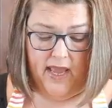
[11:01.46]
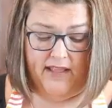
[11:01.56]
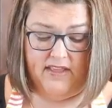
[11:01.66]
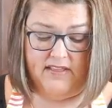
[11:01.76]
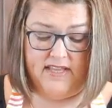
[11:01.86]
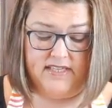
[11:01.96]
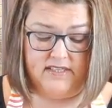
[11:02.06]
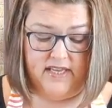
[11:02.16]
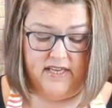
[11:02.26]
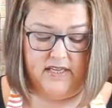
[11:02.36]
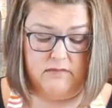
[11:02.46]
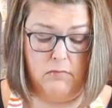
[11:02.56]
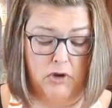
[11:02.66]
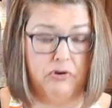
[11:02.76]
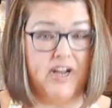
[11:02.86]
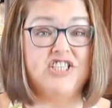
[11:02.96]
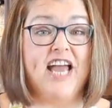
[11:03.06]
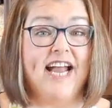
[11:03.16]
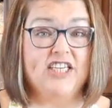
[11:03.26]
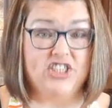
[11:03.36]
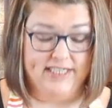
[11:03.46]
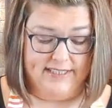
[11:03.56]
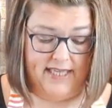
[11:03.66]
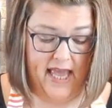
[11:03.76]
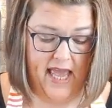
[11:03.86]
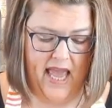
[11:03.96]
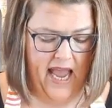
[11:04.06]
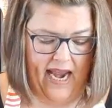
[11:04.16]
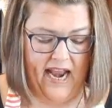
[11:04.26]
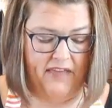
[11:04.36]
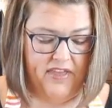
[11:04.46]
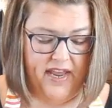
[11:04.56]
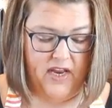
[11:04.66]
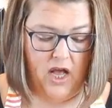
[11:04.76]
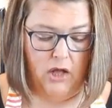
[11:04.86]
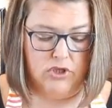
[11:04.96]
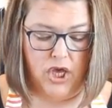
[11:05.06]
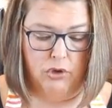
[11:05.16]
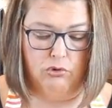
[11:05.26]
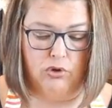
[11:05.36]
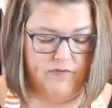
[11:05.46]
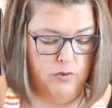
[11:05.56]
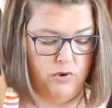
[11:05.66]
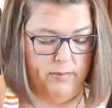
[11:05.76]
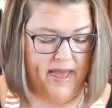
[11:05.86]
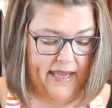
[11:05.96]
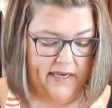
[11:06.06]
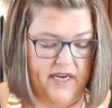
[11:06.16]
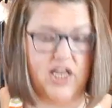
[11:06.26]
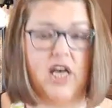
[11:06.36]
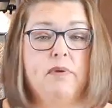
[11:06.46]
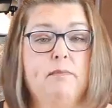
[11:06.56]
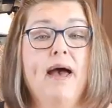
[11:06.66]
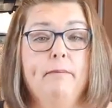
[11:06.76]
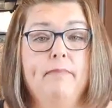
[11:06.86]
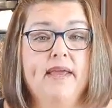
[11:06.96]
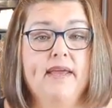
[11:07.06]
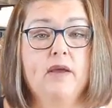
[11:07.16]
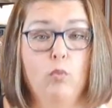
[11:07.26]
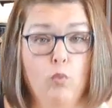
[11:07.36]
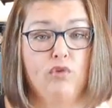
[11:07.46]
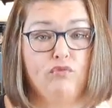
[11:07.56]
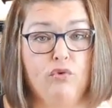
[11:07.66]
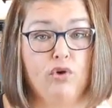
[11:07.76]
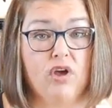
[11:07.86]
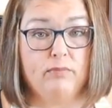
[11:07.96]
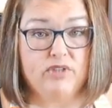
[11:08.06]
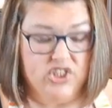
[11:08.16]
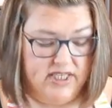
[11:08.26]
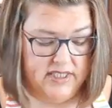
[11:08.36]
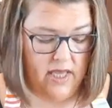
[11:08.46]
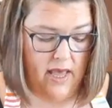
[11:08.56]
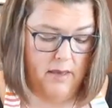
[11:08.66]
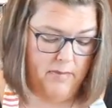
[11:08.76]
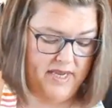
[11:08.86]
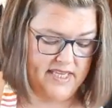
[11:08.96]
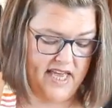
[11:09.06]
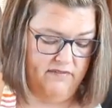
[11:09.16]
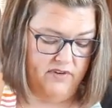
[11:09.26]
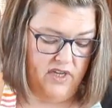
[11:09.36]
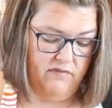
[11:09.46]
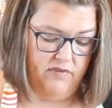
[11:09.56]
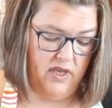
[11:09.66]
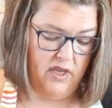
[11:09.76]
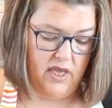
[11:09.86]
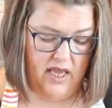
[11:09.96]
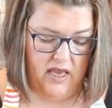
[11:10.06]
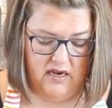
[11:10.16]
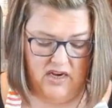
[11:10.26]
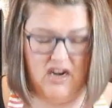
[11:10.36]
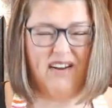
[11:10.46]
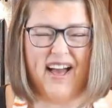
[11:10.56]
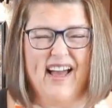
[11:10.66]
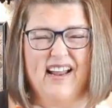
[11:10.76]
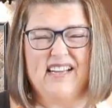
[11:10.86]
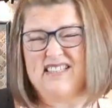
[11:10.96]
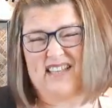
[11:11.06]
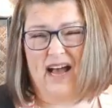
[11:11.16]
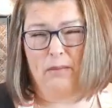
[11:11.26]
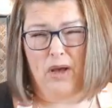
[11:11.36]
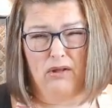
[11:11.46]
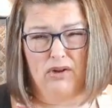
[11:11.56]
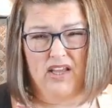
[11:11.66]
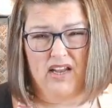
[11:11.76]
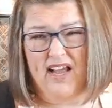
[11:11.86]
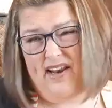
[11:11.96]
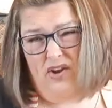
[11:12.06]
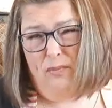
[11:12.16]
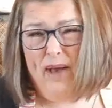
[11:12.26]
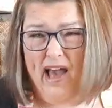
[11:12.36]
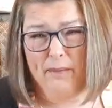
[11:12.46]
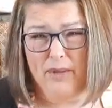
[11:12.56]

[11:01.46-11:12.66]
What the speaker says: And then this is Monterey Jack cheese. And I think all total, if you were to pack it in a cup, it might be 1 full cup of cheese. But it's kind of fluffy. And, you know, I just eyeballed it. I knew about how